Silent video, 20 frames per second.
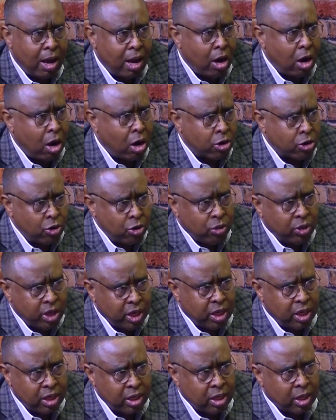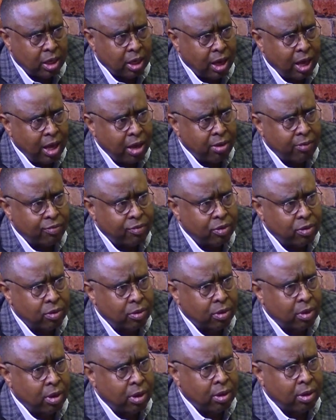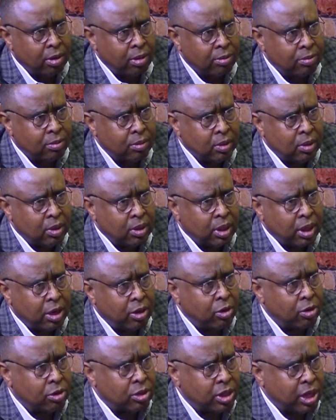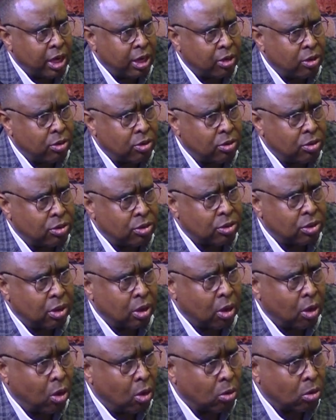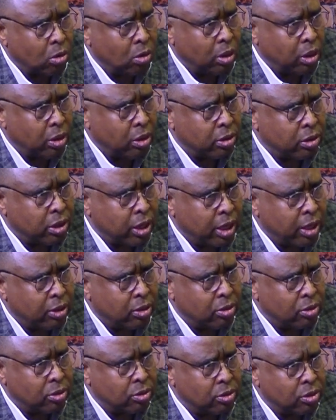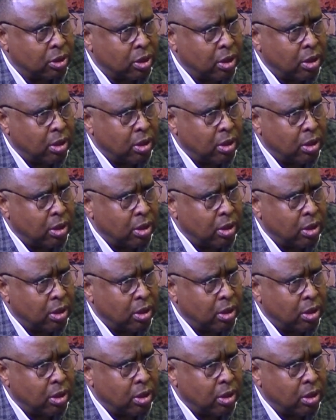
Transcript: Are you getting a lot of your entertainers, local entertainers,